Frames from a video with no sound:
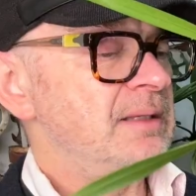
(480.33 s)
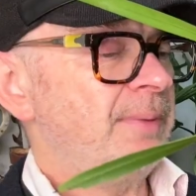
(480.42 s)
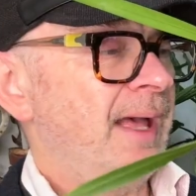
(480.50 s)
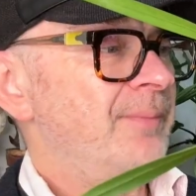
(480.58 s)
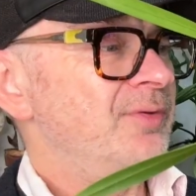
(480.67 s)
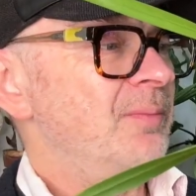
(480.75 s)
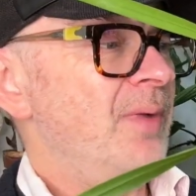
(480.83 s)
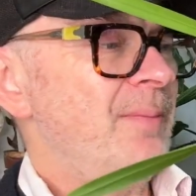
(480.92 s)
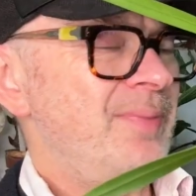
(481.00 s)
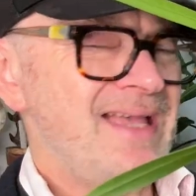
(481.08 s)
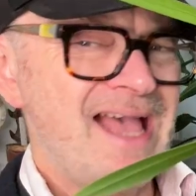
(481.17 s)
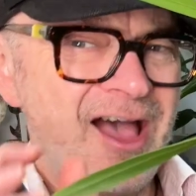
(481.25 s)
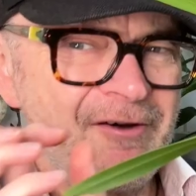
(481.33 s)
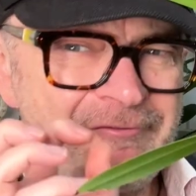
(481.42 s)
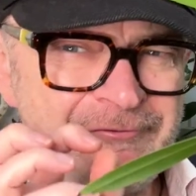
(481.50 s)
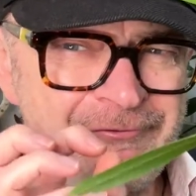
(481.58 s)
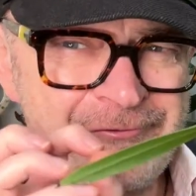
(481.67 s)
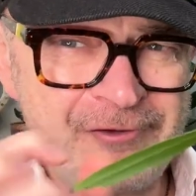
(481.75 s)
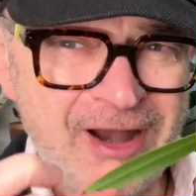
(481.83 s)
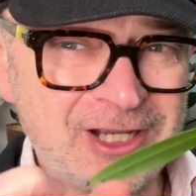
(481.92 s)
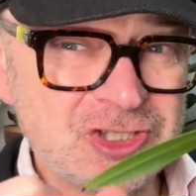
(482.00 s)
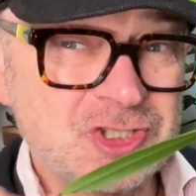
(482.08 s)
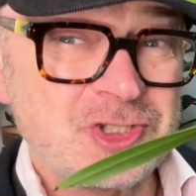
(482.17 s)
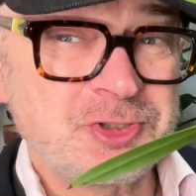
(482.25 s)
perhaps it might be a
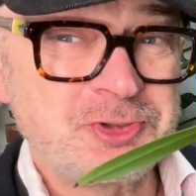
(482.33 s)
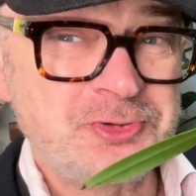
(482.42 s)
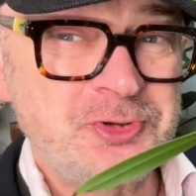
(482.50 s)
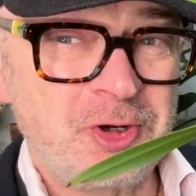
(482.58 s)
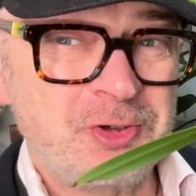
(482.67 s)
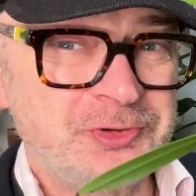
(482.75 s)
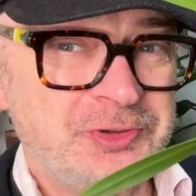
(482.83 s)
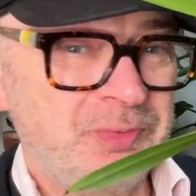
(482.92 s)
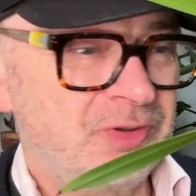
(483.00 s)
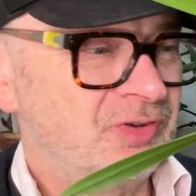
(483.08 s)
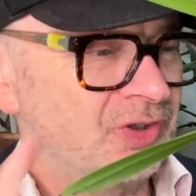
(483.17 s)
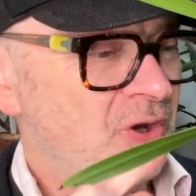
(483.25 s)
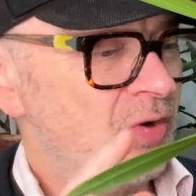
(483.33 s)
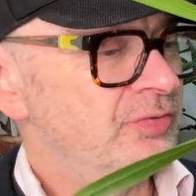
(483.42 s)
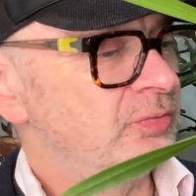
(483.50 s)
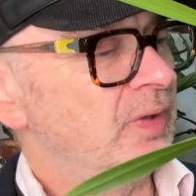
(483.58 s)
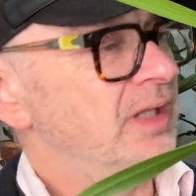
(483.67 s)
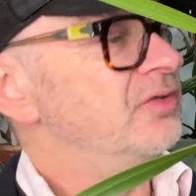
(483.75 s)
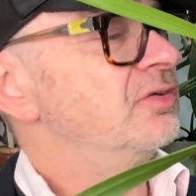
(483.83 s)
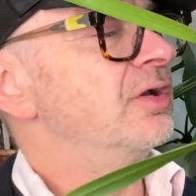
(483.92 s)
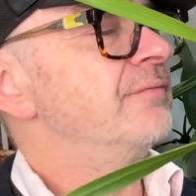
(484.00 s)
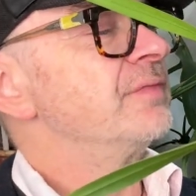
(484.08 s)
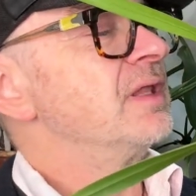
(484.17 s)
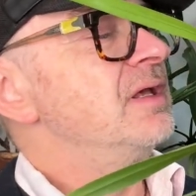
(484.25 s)
fraction too cold in winter, cold and wet.
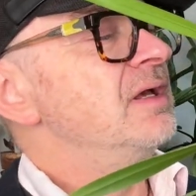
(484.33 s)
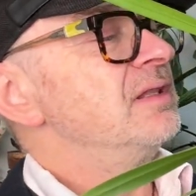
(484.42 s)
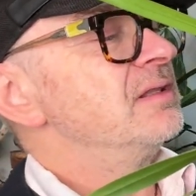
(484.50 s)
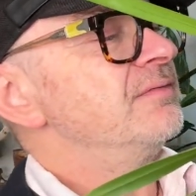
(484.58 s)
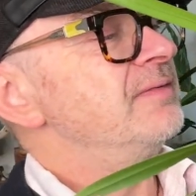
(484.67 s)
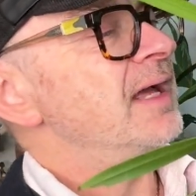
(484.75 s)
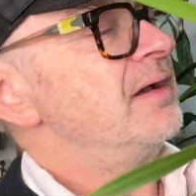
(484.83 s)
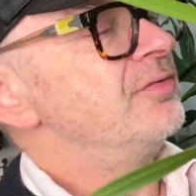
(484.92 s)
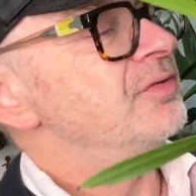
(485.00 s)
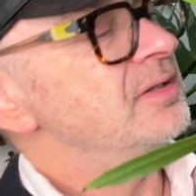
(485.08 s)
So the flowers are